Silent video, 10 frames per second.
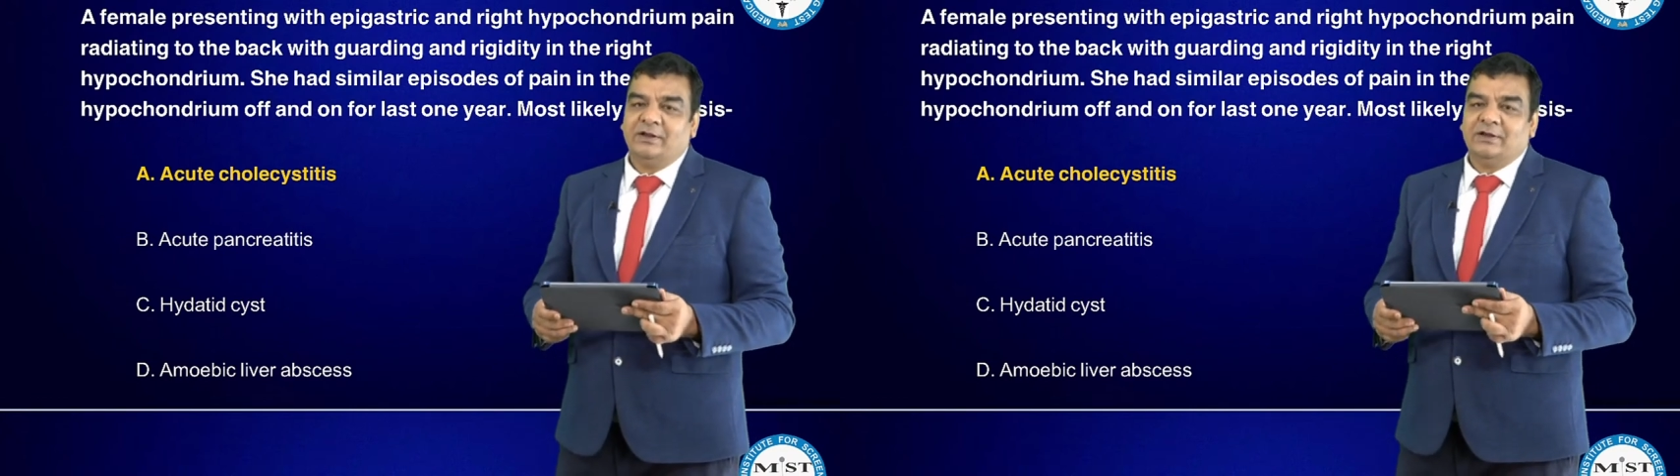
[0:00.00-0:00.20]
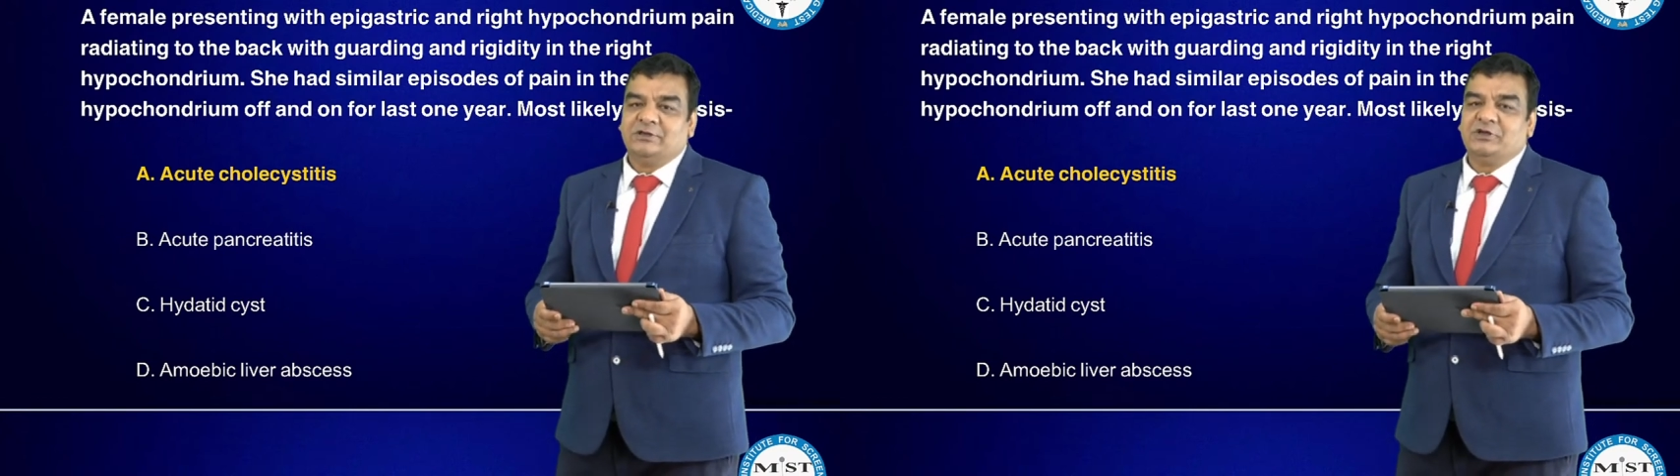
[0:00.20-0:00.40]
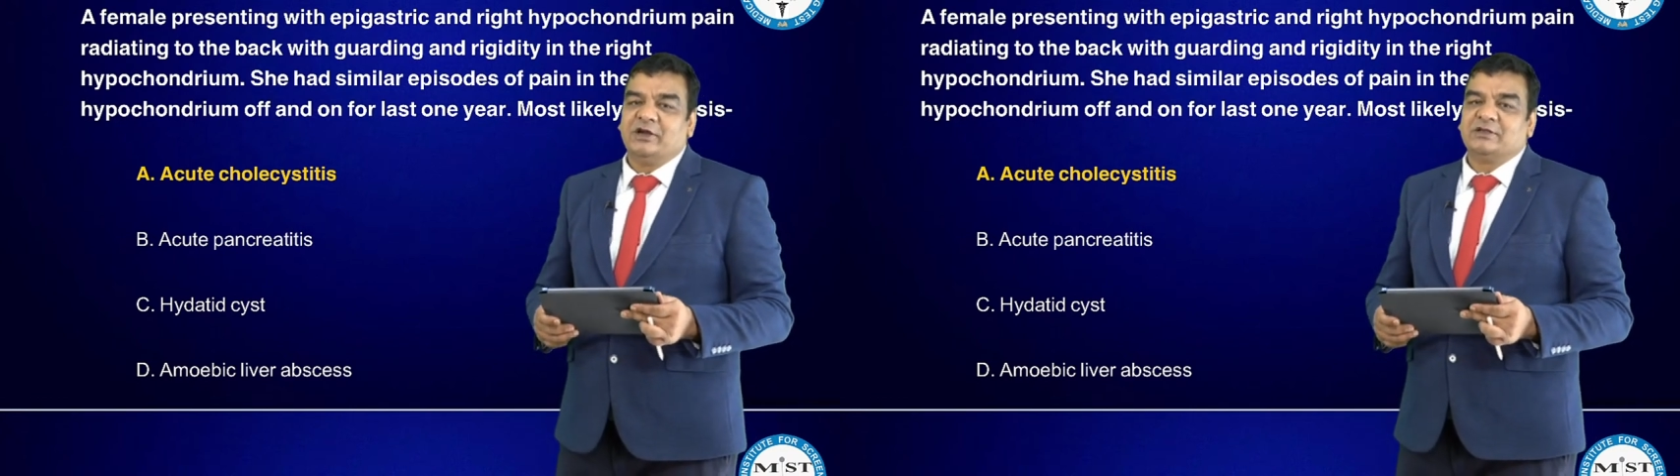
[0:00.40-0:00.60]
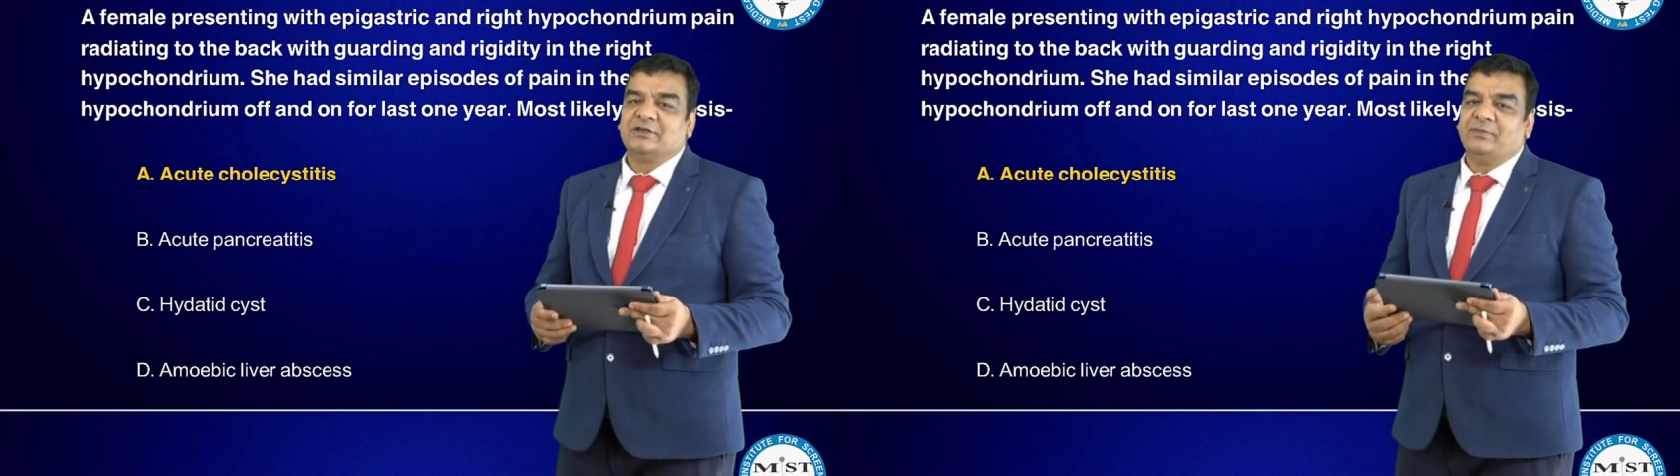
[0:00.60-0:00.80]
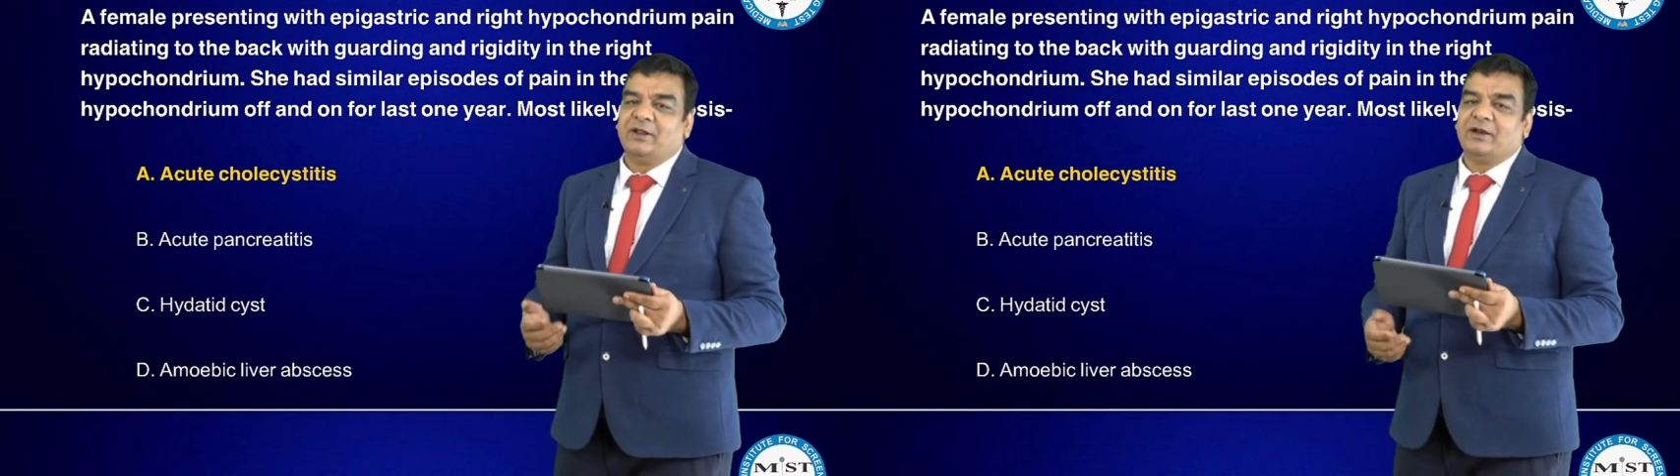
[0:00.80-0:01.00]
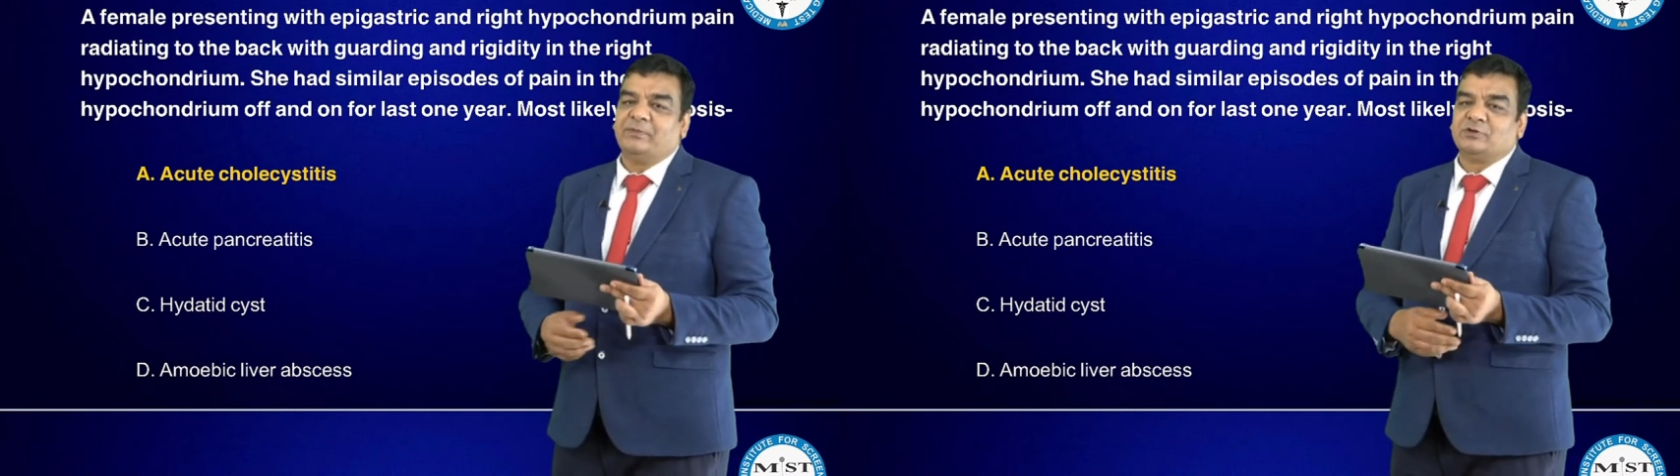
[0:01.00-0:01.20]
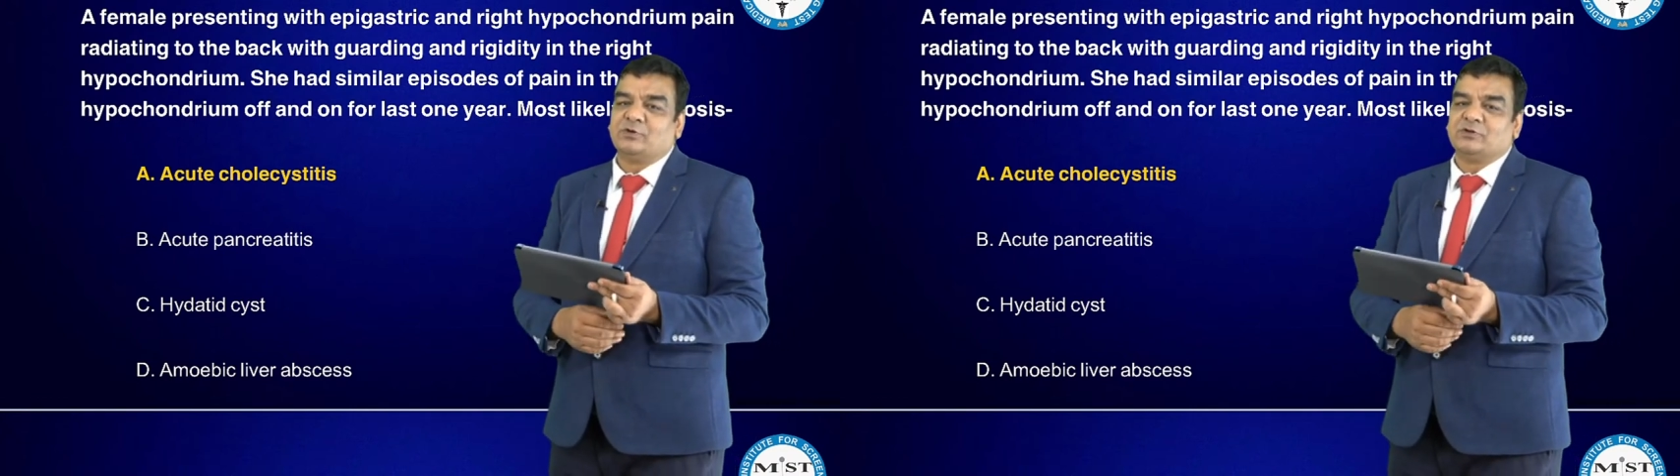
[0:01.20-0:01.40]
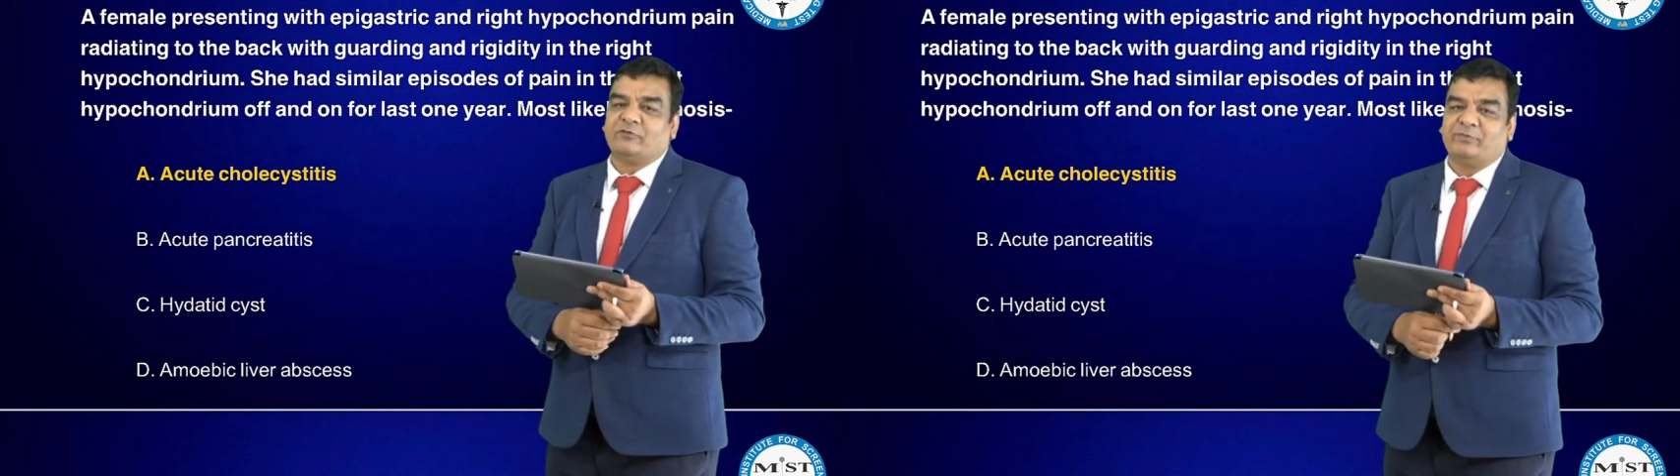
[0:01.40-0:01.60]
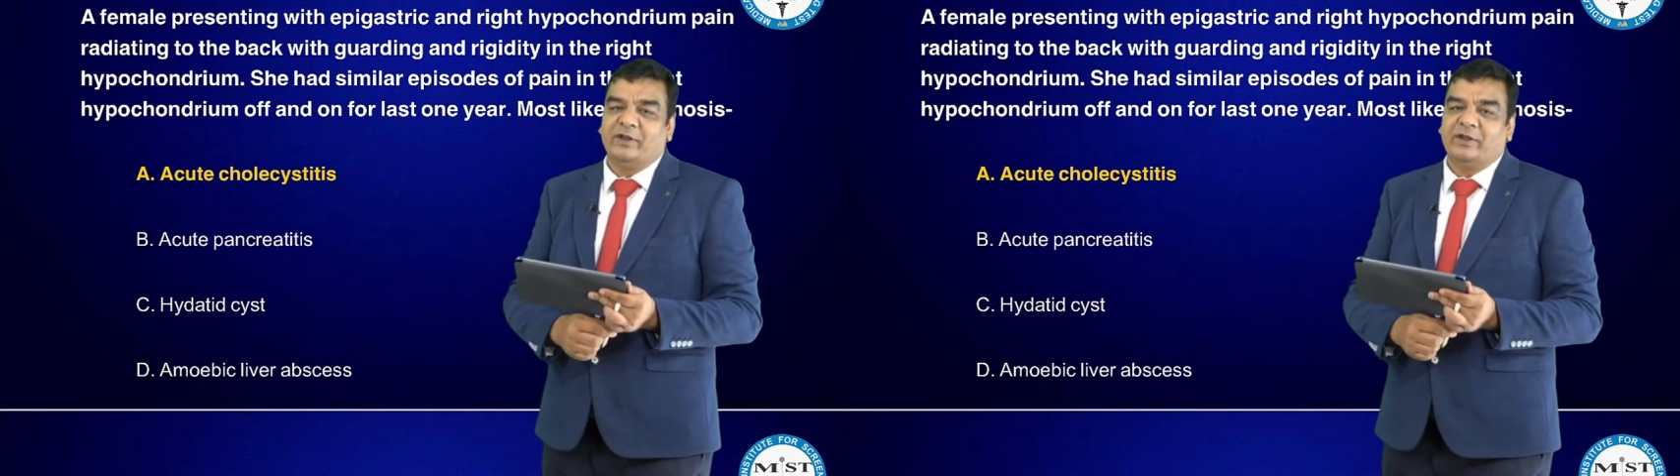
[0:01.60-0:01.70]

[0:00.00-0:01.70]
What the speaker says: She had similar episodes of